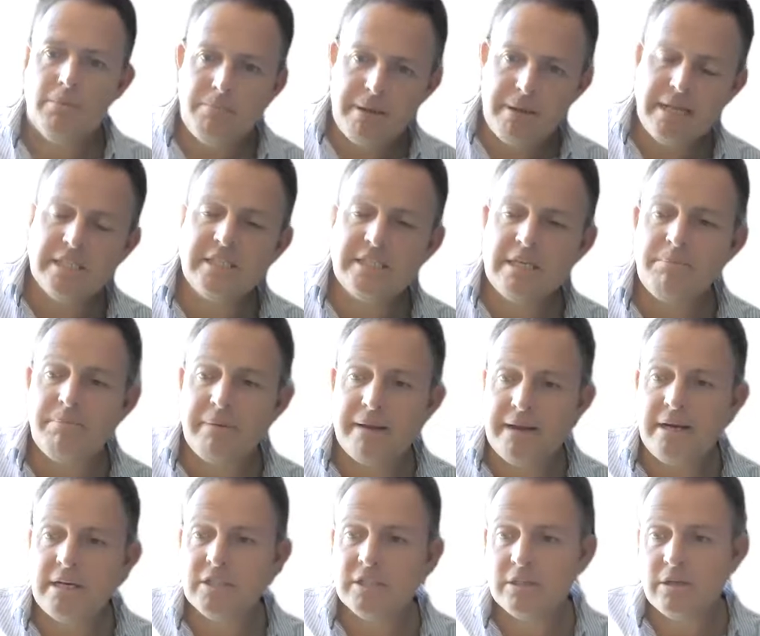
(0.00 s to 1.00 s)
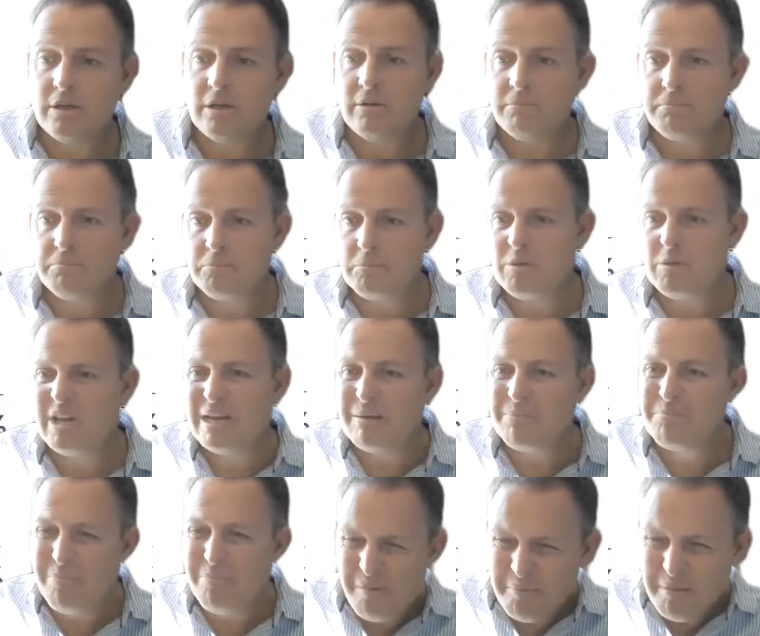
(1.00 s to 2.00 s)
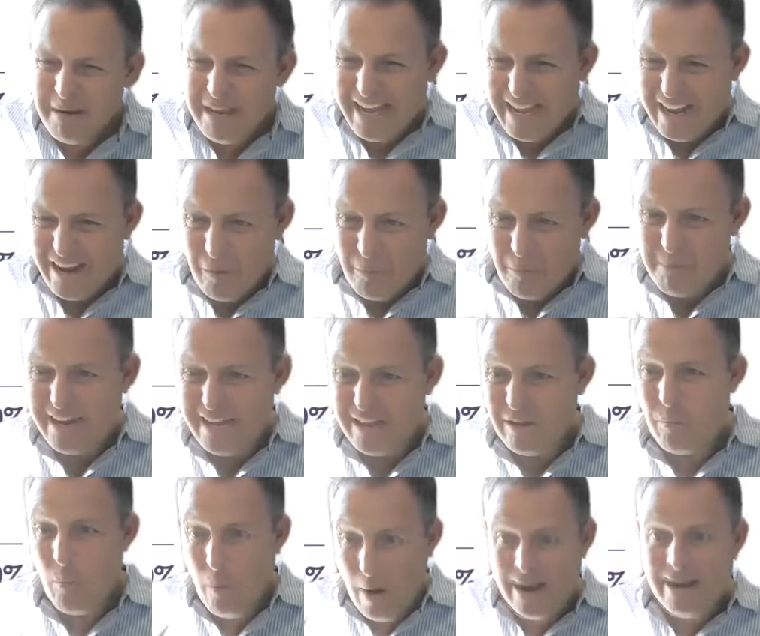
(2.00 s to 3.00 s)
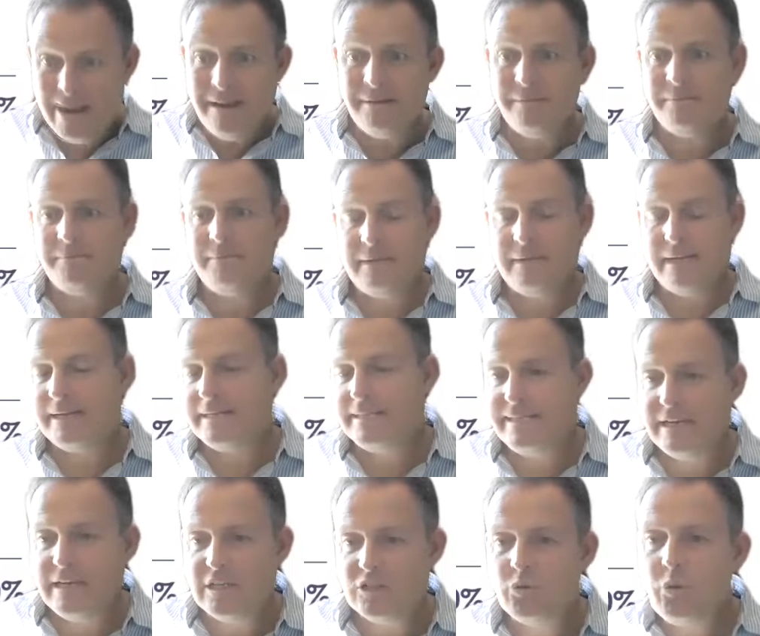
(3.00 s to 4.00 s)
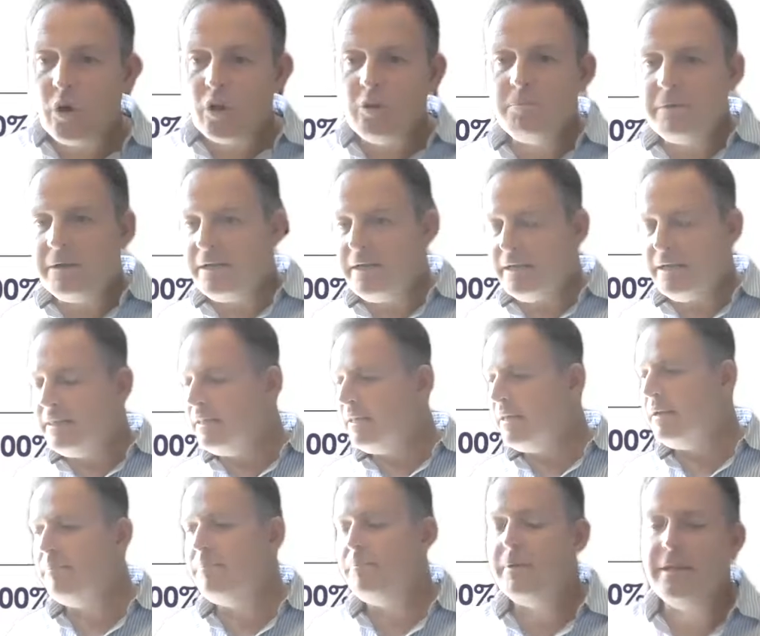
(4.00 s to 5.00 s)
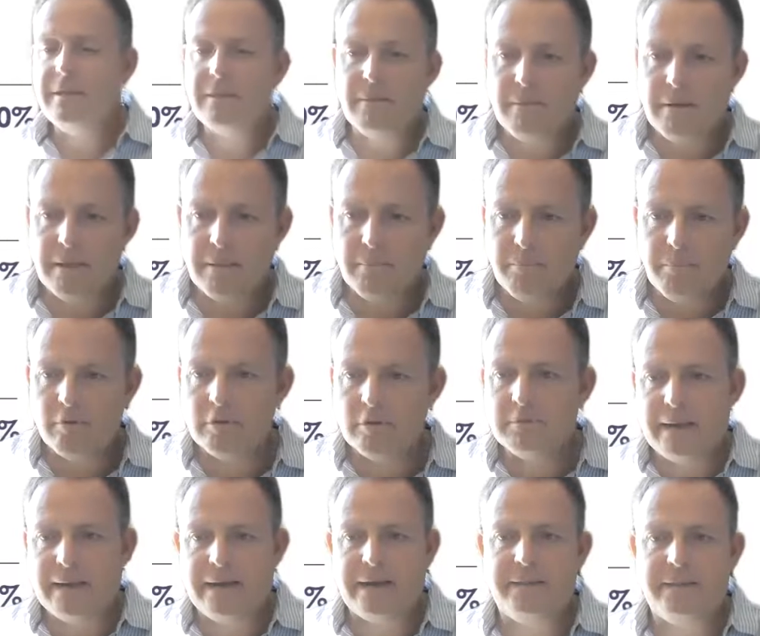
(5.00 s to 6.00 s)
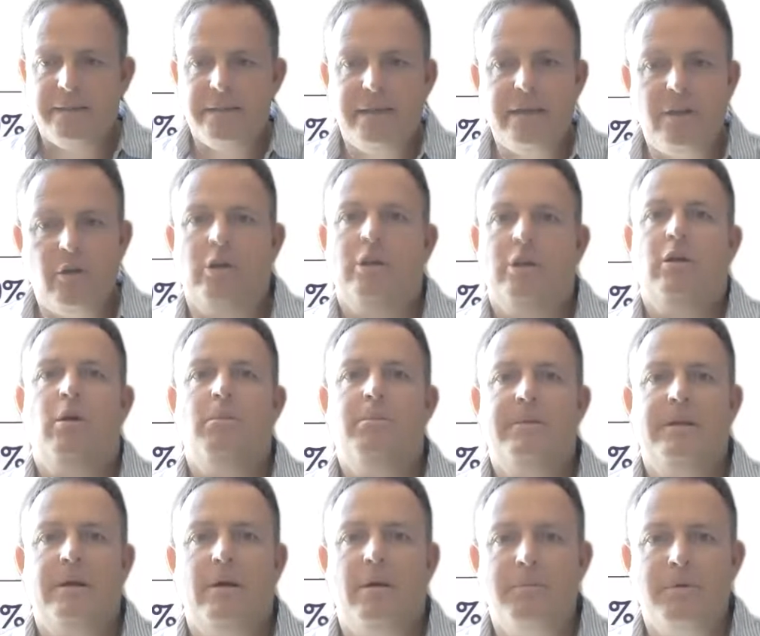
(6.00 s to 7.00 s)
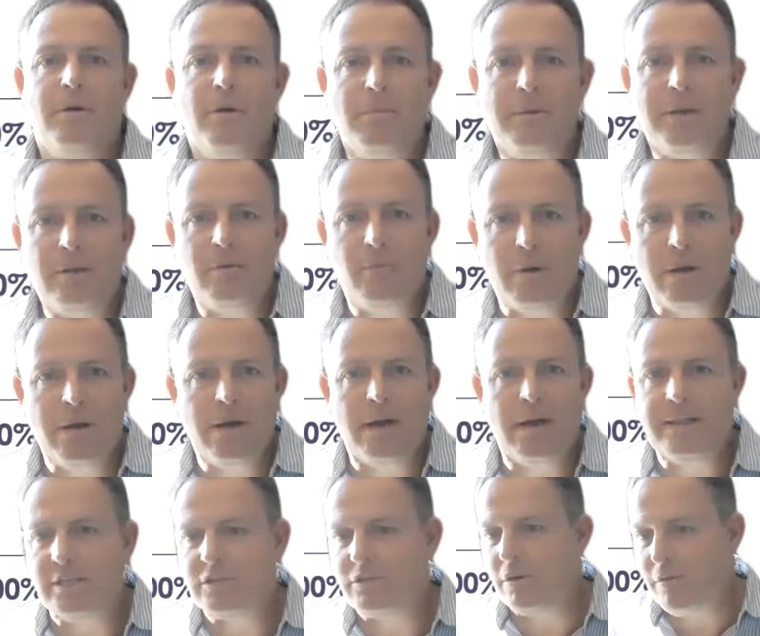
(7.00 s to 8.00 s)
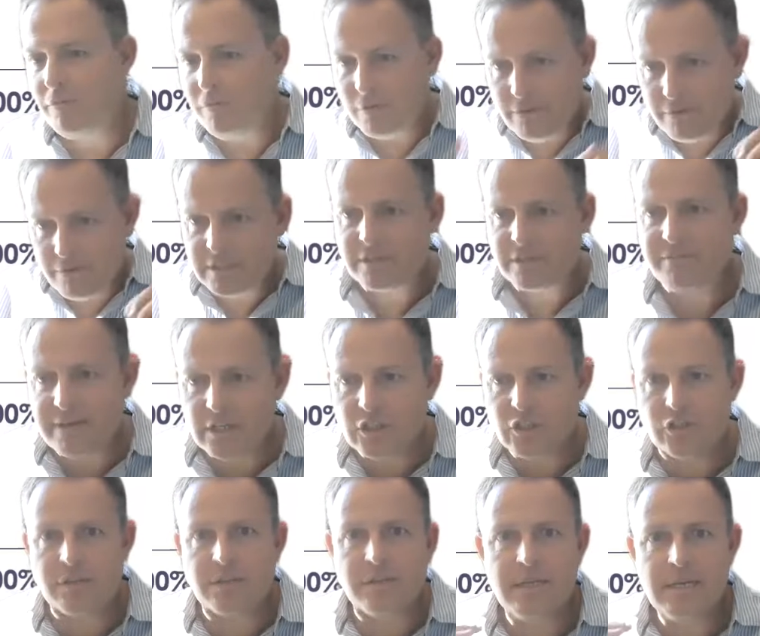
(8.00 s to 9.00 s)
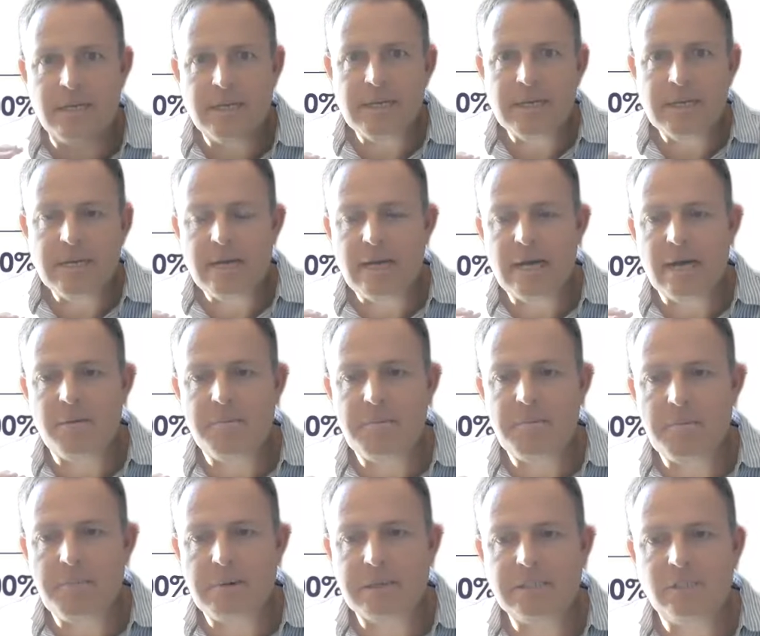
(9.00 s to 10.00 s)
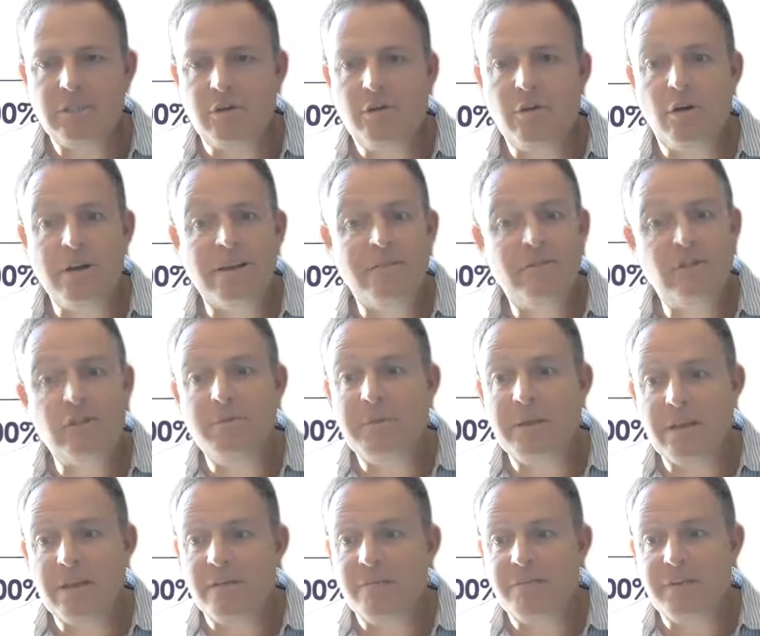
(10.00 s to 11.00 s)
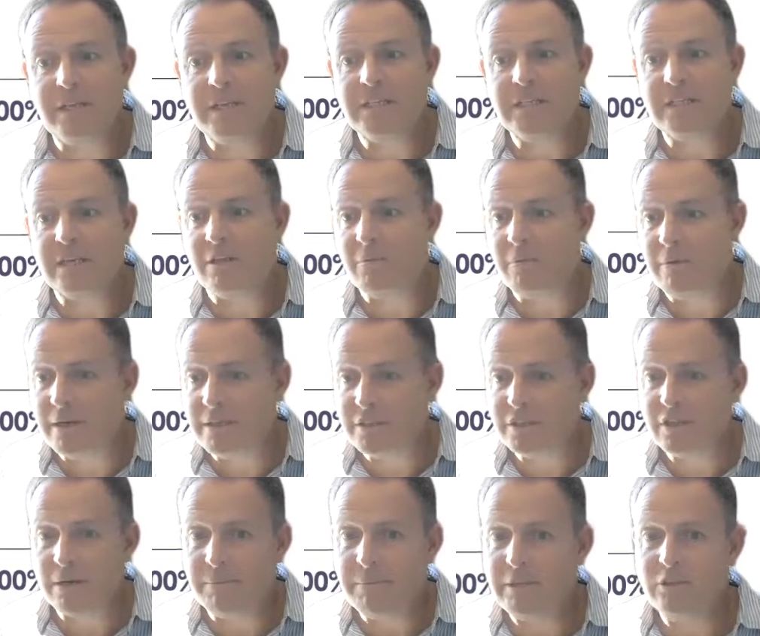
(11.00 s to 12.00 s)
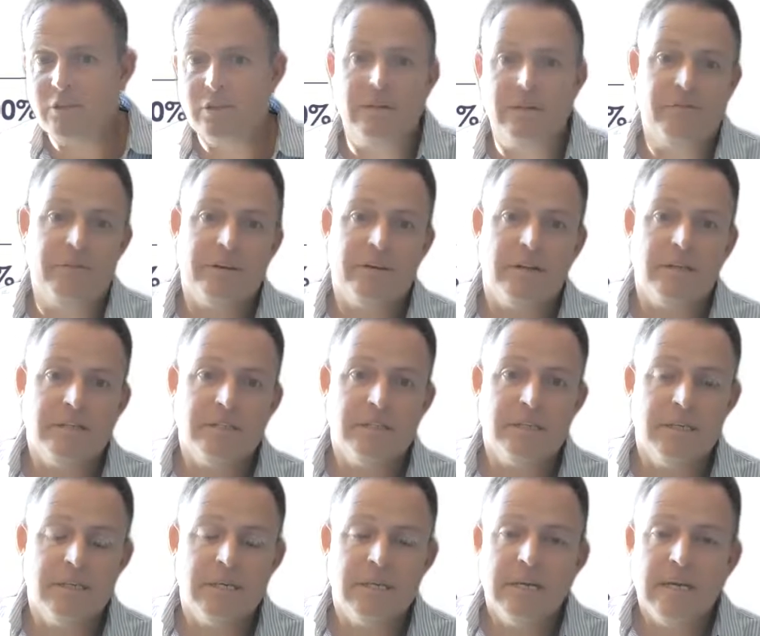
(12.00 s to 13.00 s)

B and C players, you can probably accommodate one, like a Dennis Rodman in the Bulls back in the day. You can accommodate one guy that's off on the reservation, but you can't have too many of these, otherwise it's going to be too difficult.